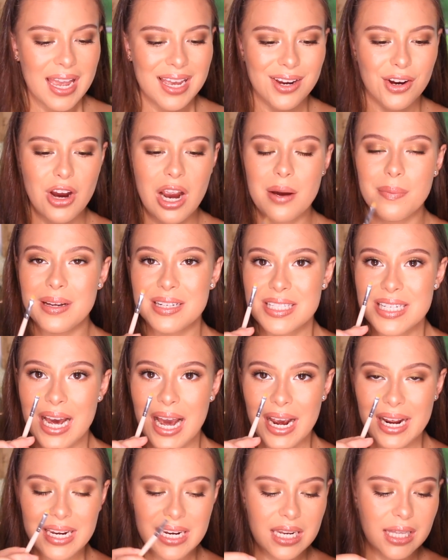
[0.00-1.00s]
and grab a
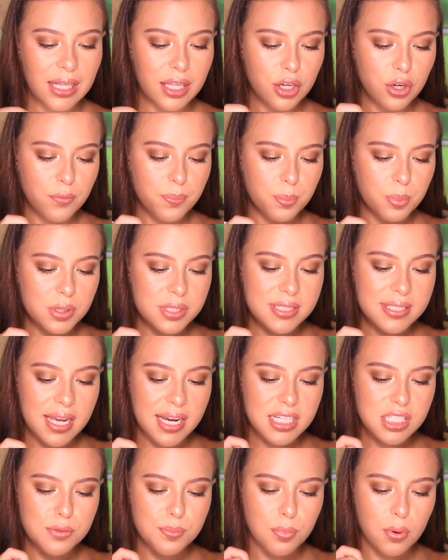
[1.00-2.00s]
tiny little
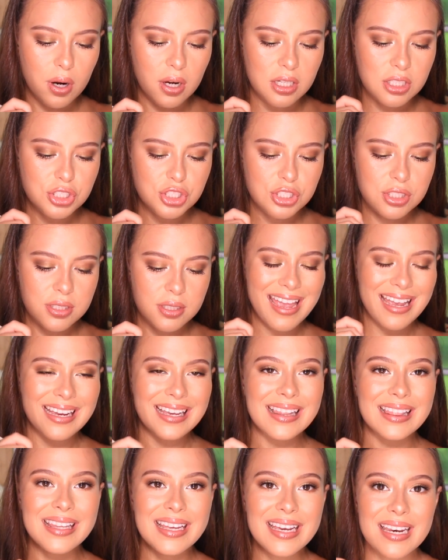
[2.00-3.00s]
precise brush and
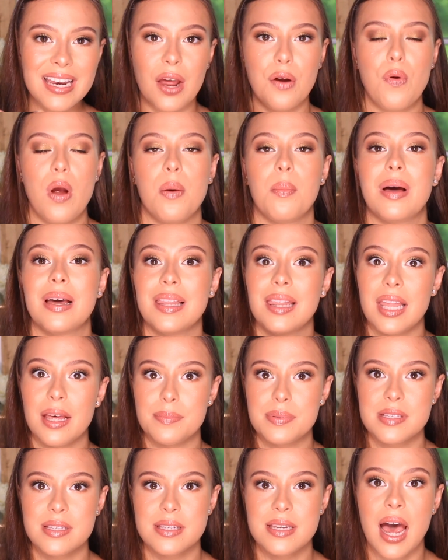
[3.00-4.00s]
clean around my
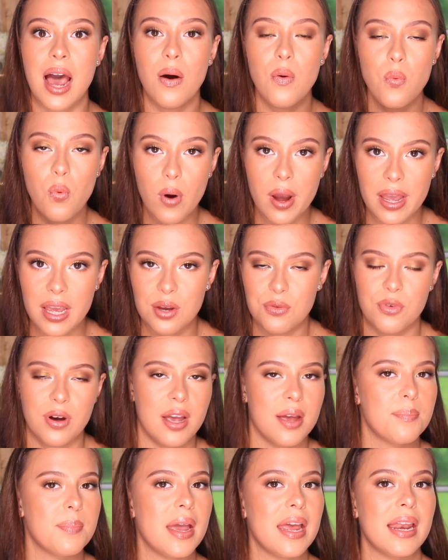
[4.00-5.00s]
lips. That way, if
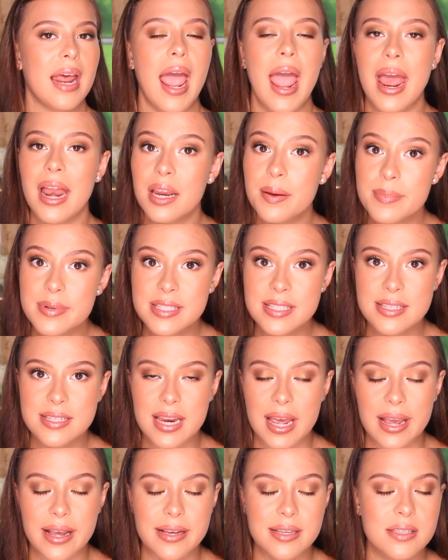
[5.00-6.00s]
I made any
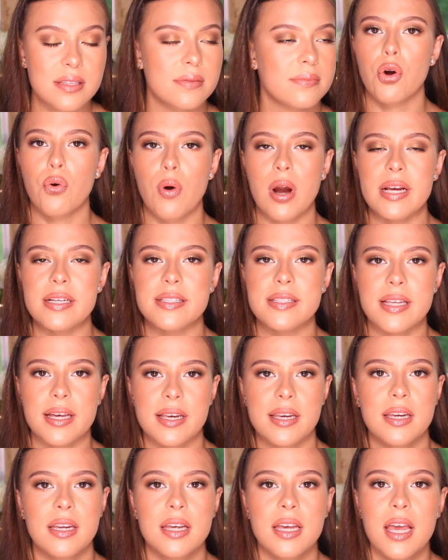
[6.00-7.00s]
mistakes, erase
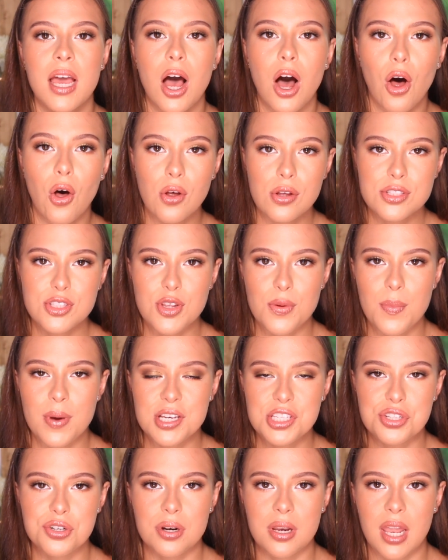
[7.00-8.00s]
it. Also
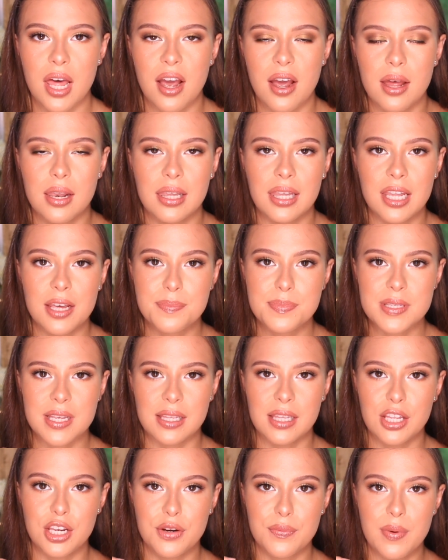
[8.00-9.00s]
makes your lips a
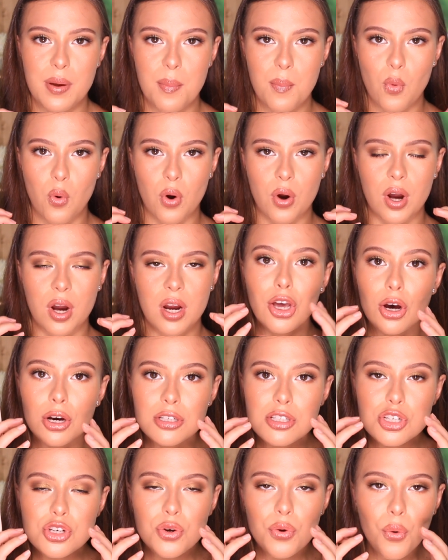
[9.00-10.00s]
little bit more
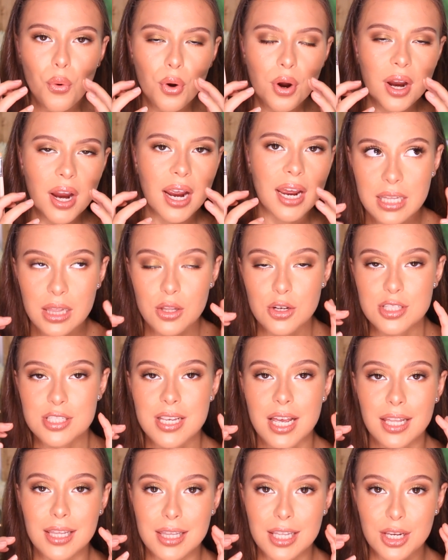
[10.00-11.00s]
contour. It
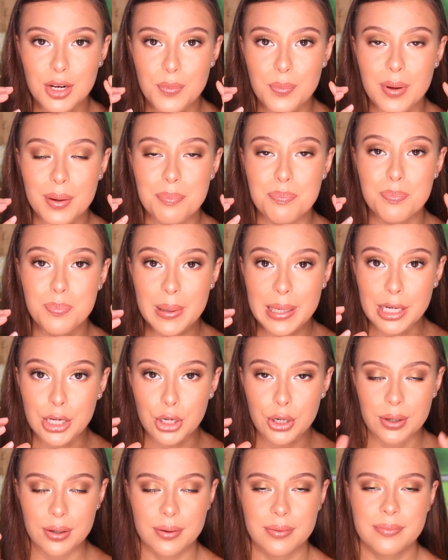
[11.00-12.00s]
looks a little bit
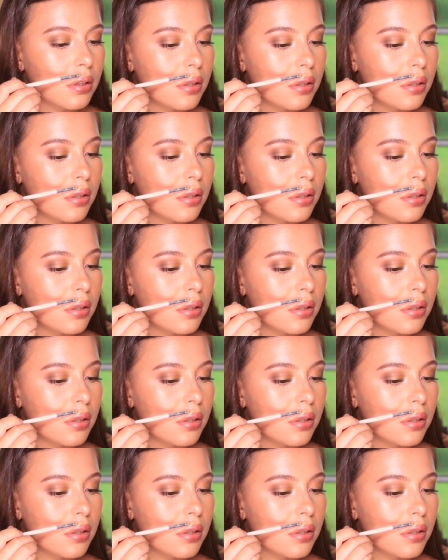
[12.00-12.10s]
bigger.